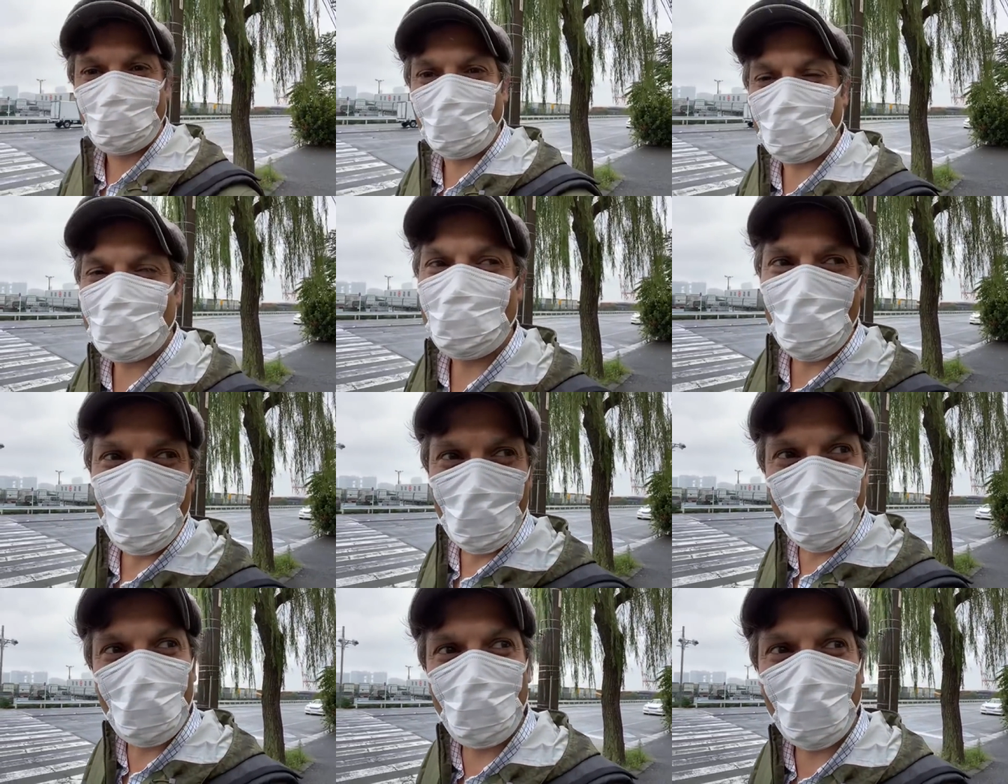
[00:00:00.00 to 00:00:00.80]
That's not
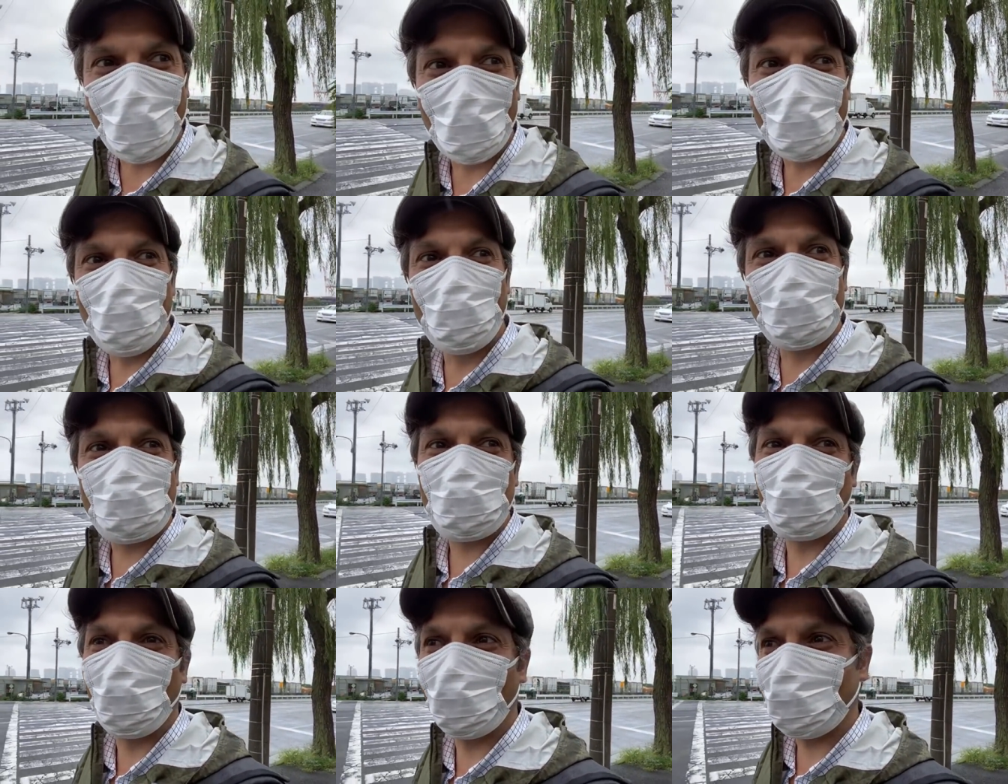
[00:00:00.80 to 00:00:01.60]
one of the requirements
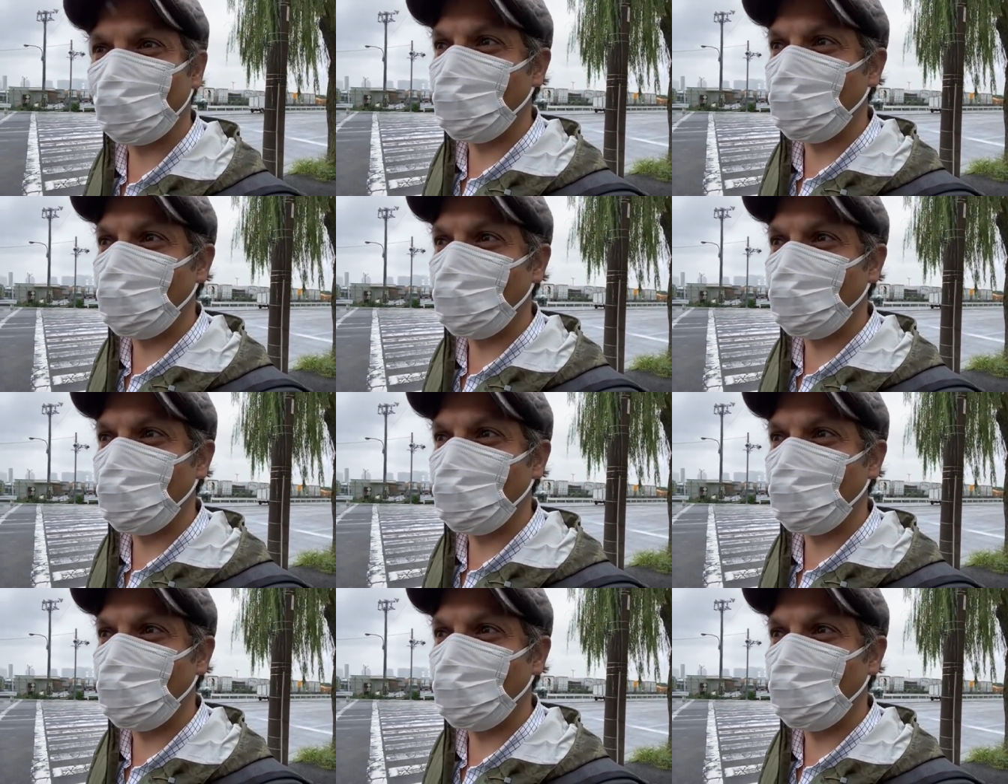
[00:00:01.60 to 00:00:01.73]
to work at